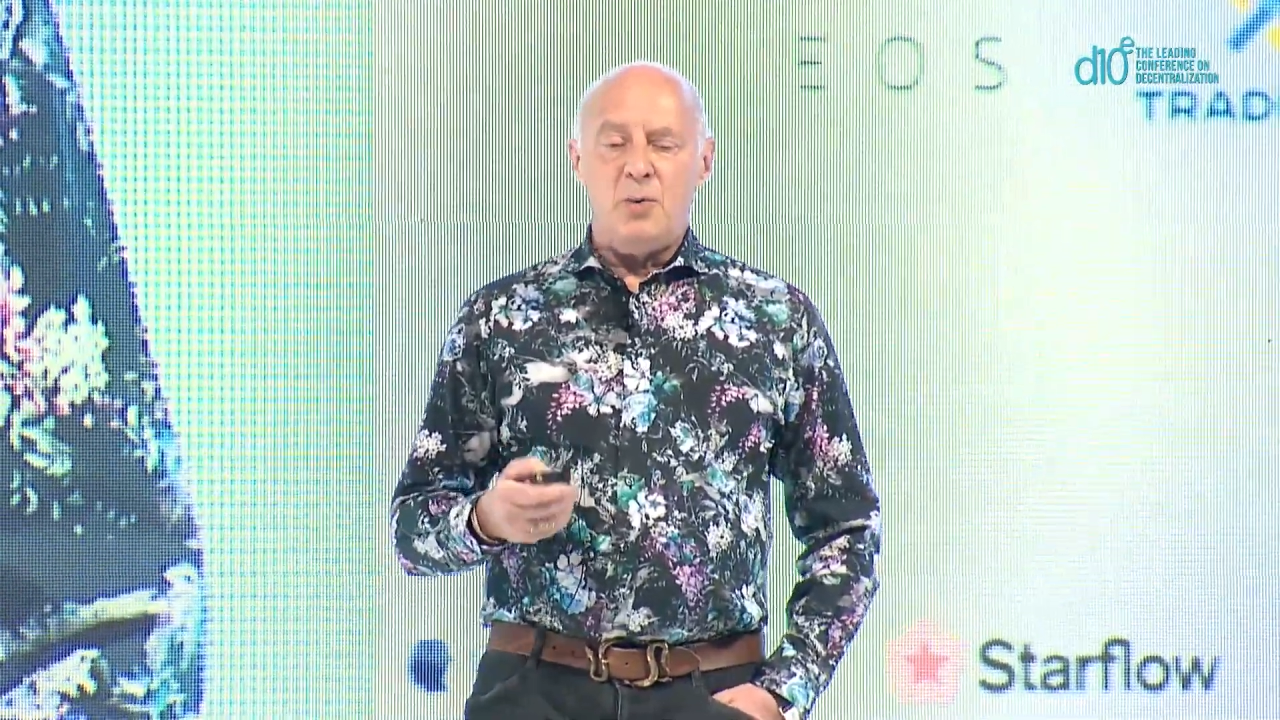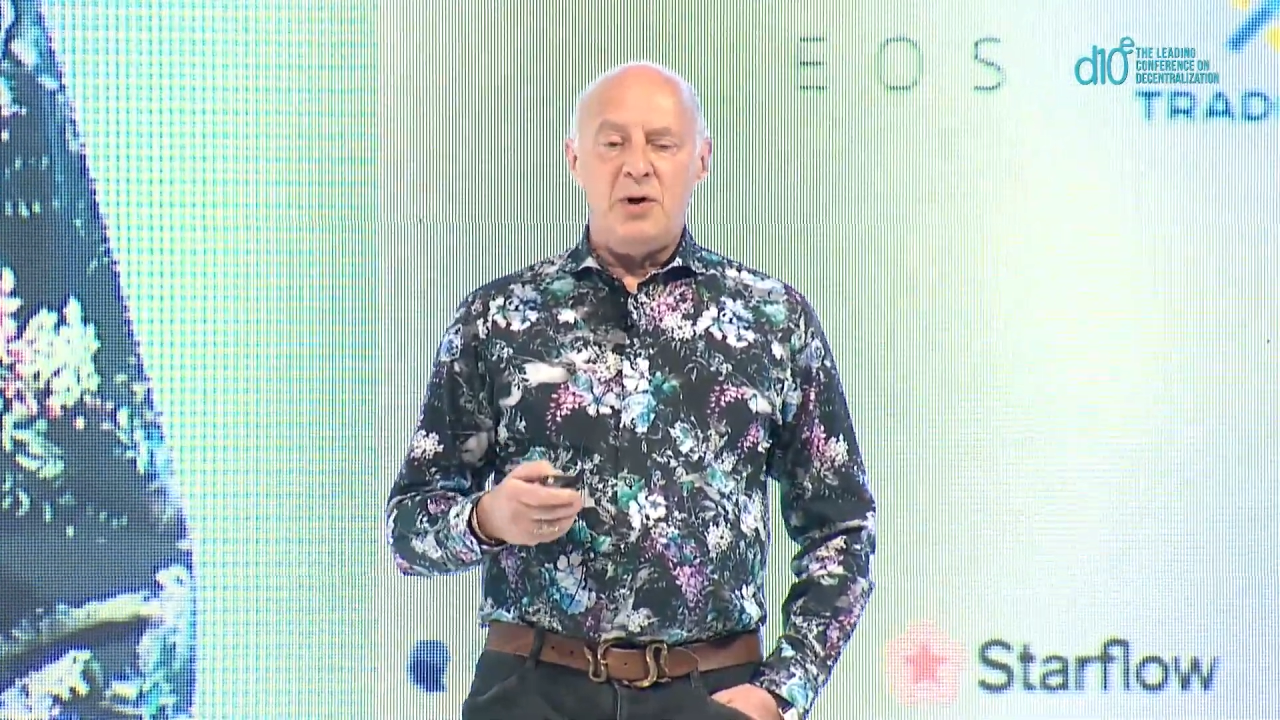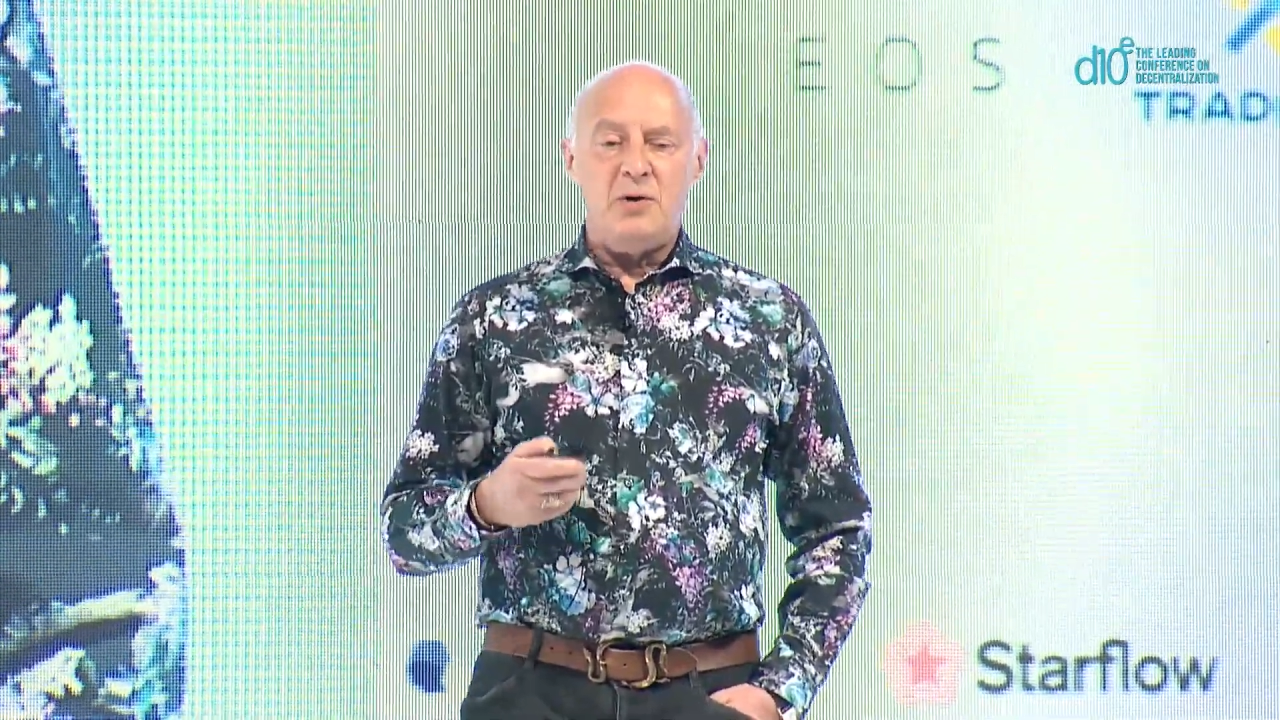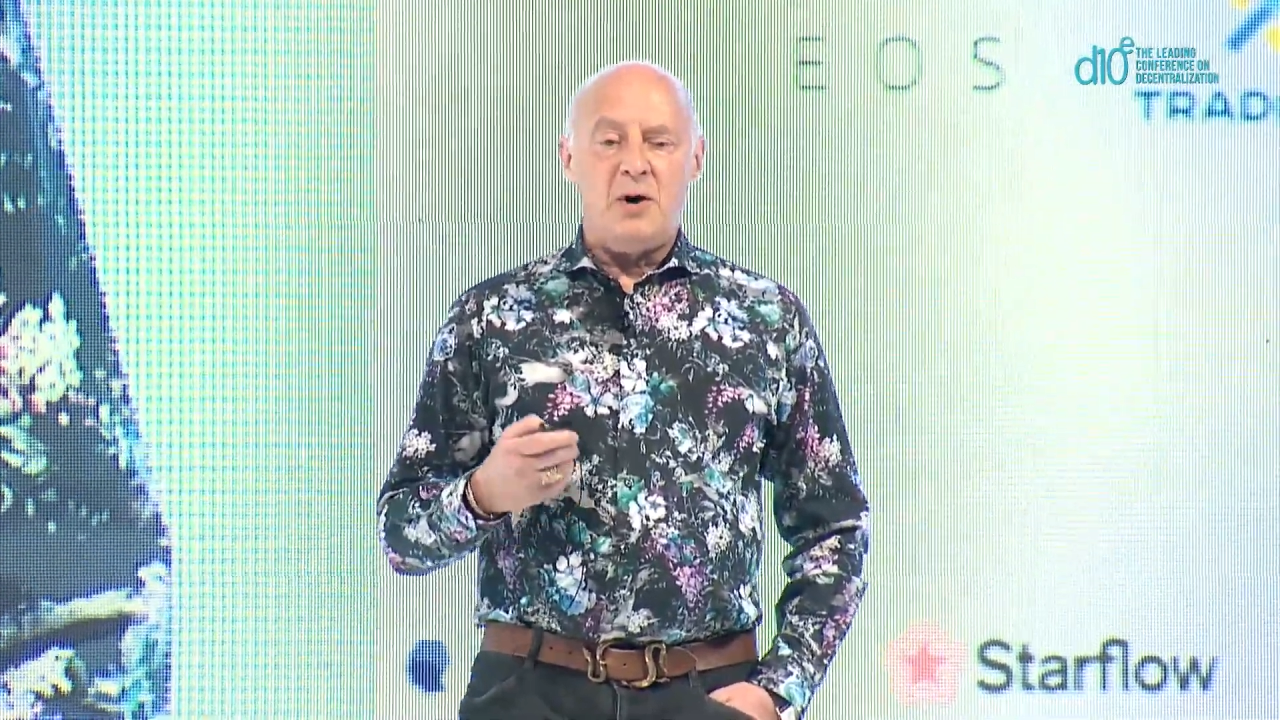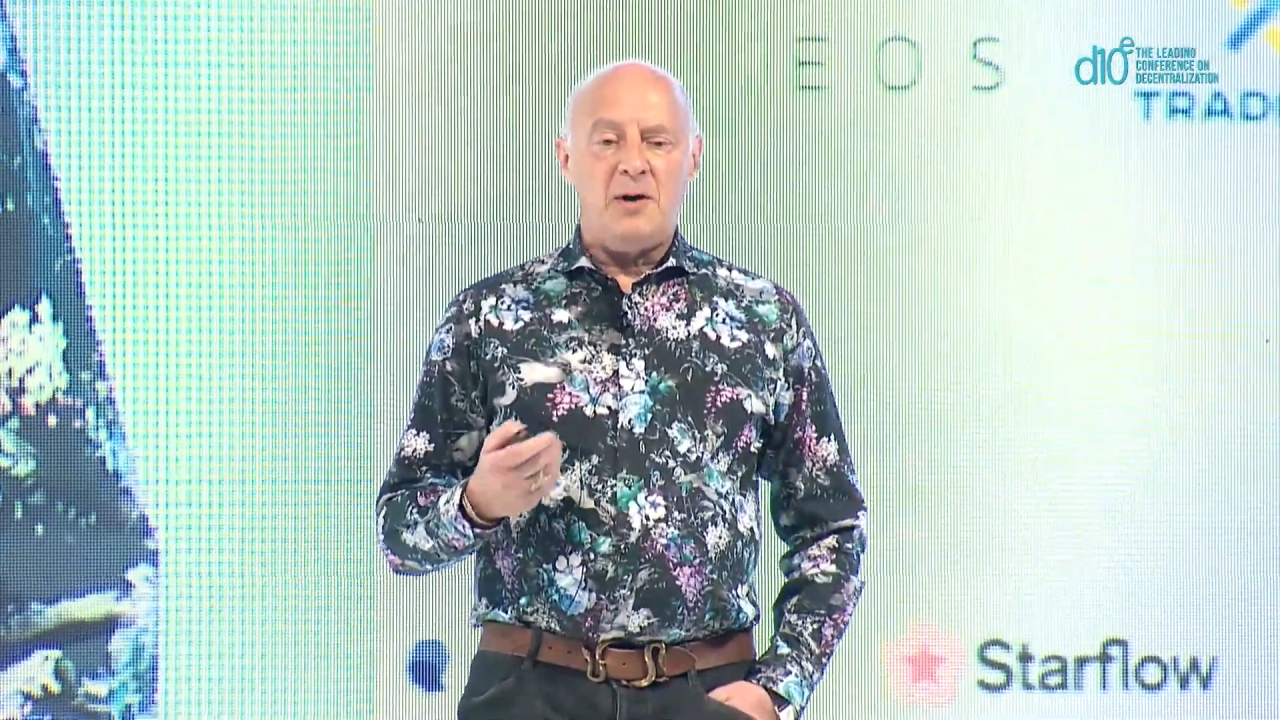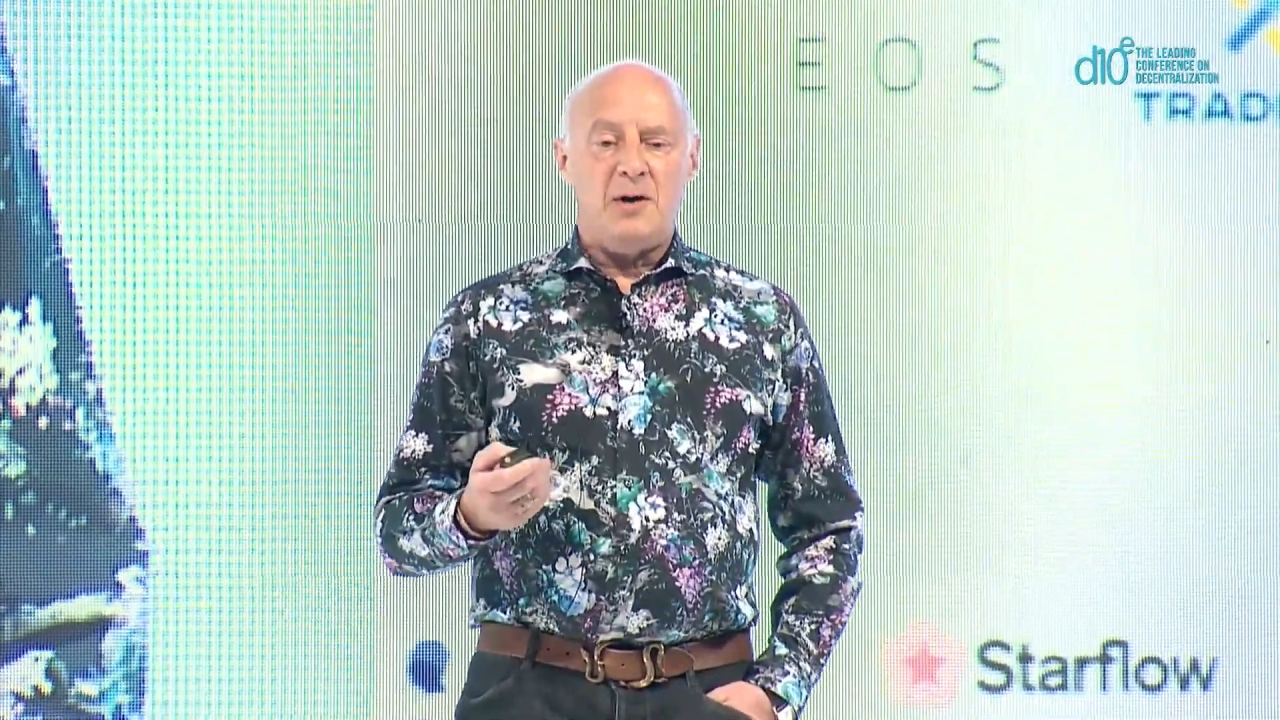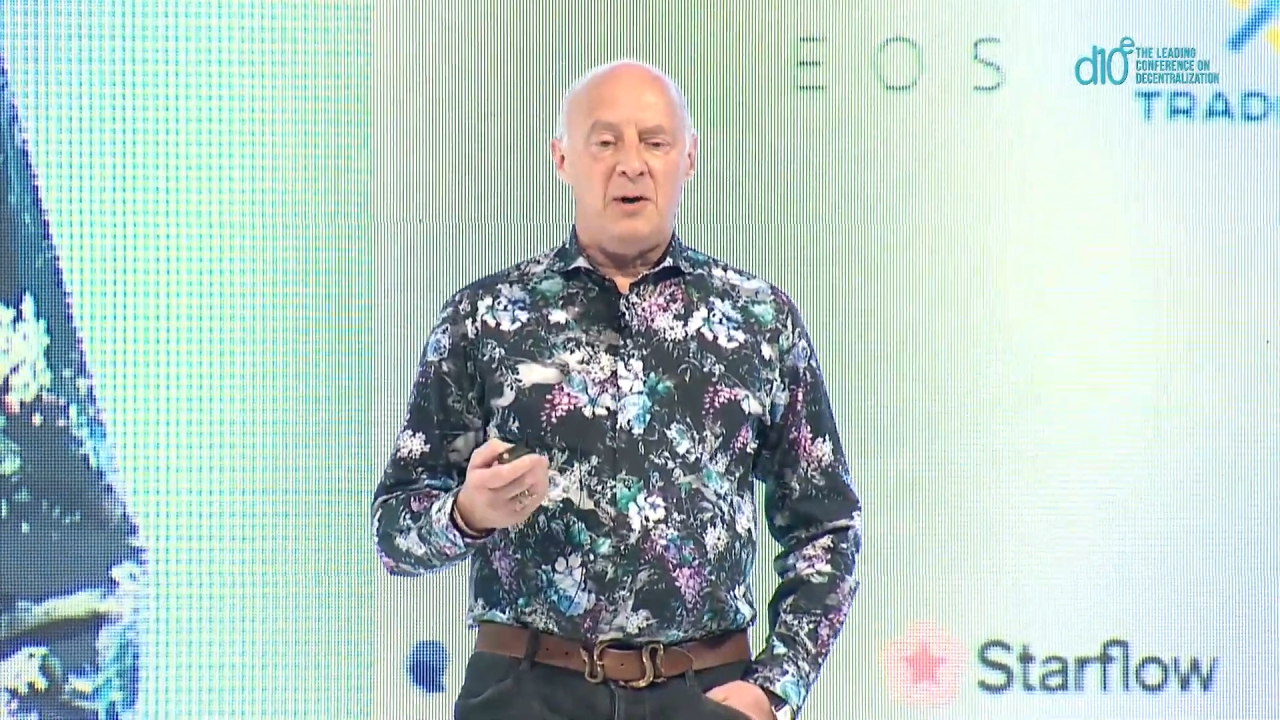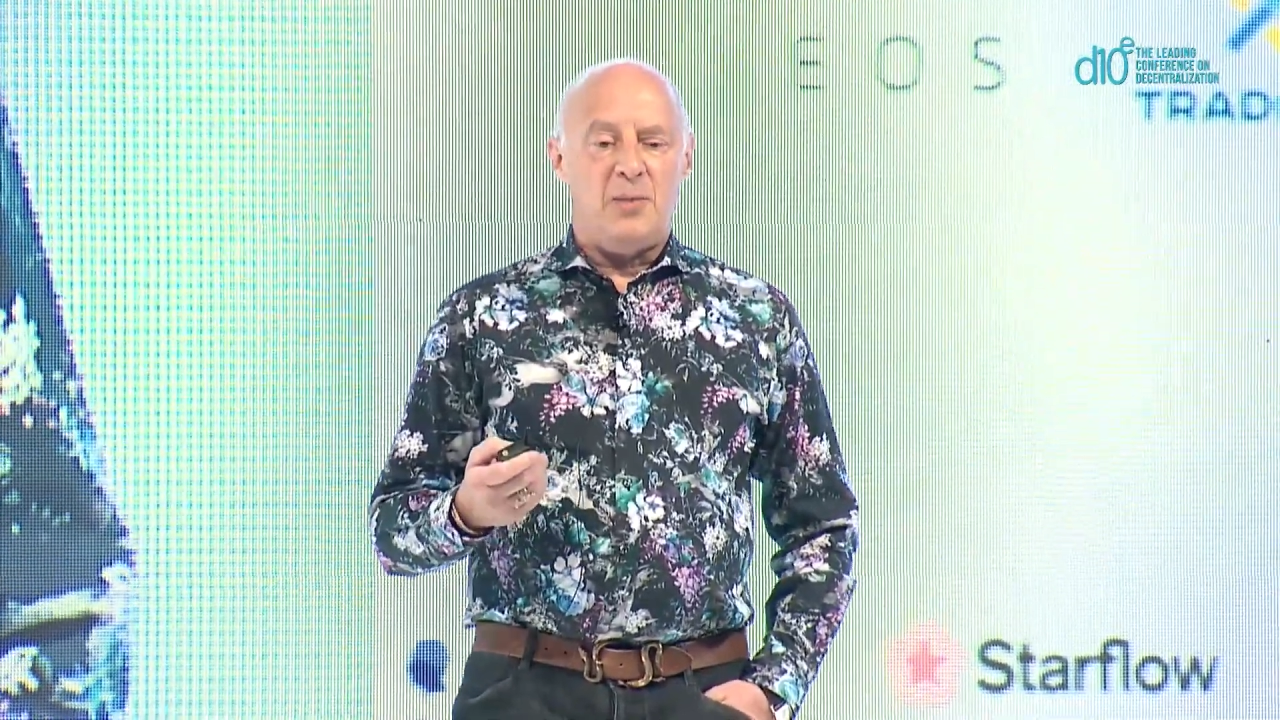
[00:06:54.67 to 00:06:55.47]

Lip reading: we talking